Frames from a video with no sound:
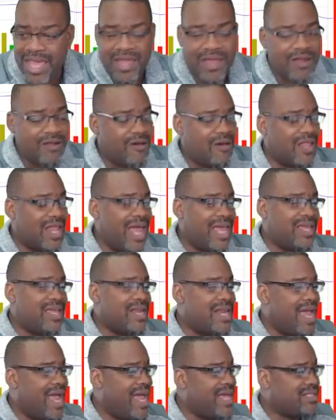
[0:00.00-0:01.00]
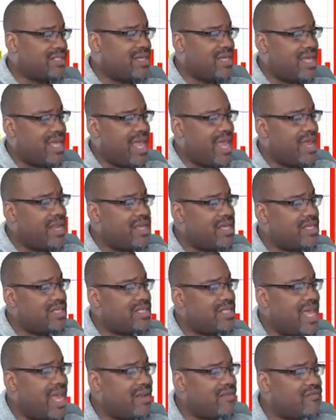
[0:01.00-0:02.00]
And all I can ask again
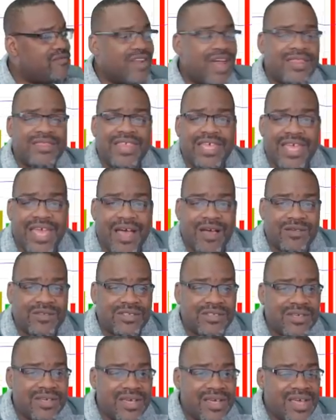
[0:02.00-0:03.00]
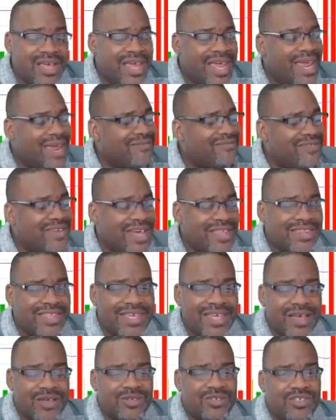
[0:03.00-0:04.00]
is that if nothing else. If
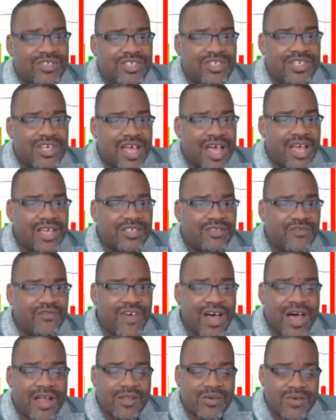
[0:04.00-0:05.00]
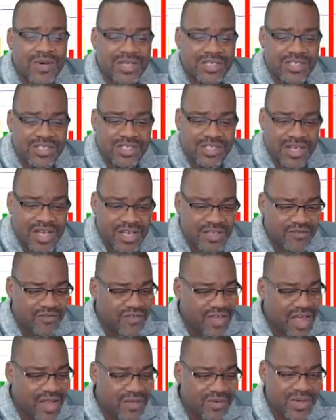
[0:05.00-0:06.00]
nothing else, just follow us. Just
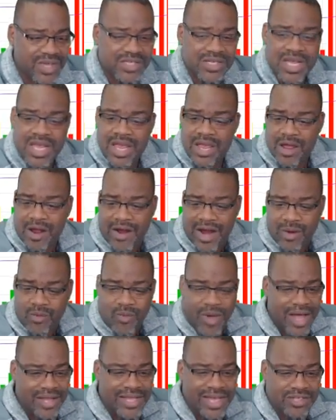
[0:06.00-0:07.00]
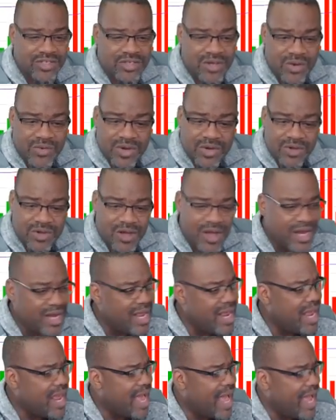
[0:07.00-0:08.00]
follow us. All right, while that's going on,
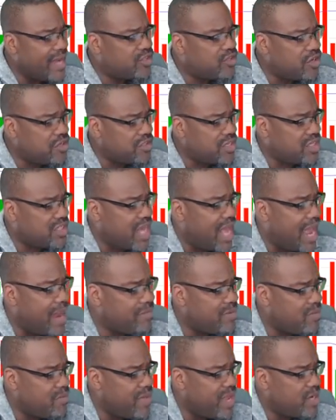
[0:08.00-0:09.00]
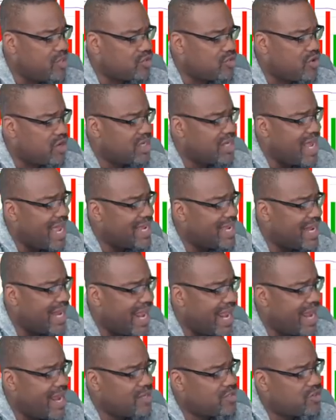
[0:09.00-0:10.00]
I took the time to make sure that I can
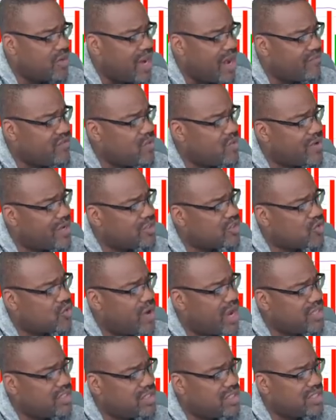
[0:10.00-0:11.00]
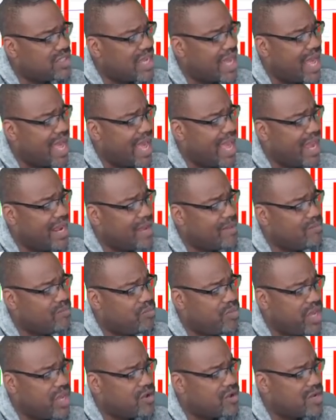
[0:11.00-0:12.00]
answer everyone's questions. I am
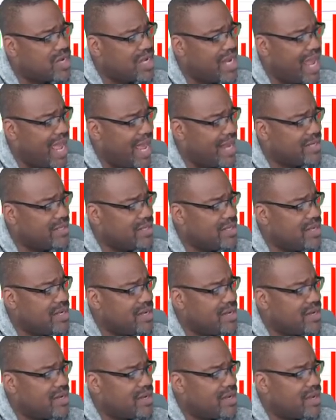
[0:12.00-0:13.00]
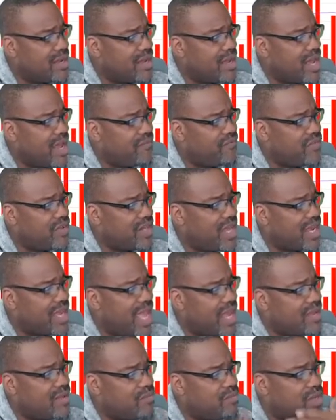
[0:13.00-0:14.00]
big on that. Uh, I feel like
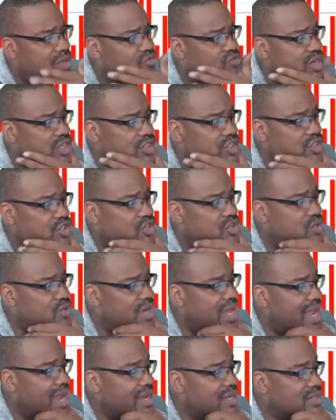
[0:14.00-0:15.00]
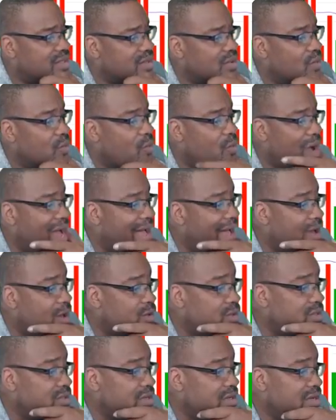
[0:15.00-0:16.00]
I can be rich in two days.
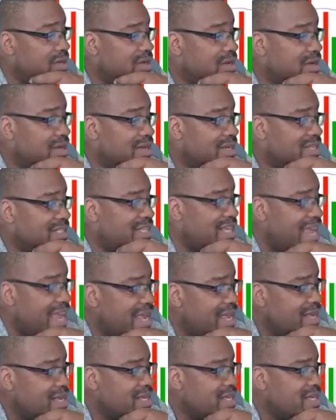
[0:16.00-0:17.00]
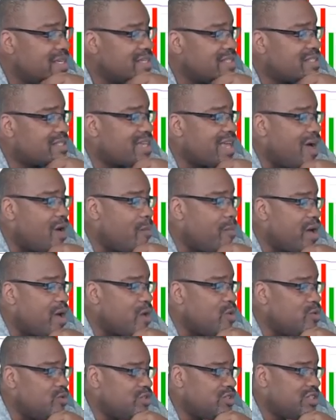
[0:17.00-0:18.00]
Wow. See, Skull
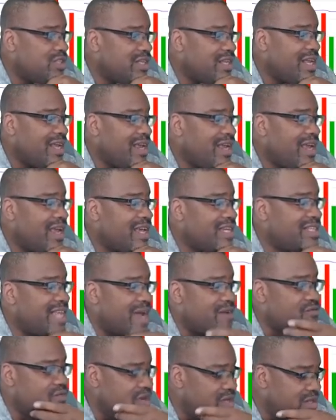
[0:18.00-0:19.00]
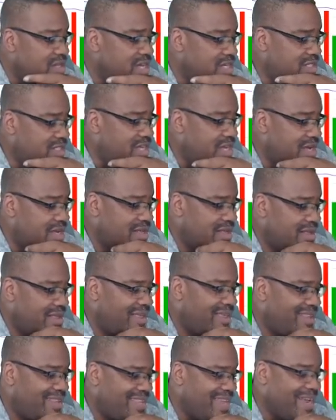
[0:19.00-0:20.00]
Bones, is that realistic?
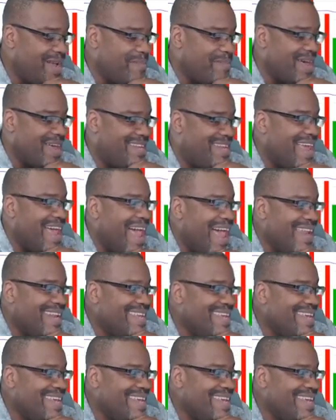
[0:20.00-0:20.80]
Think about that.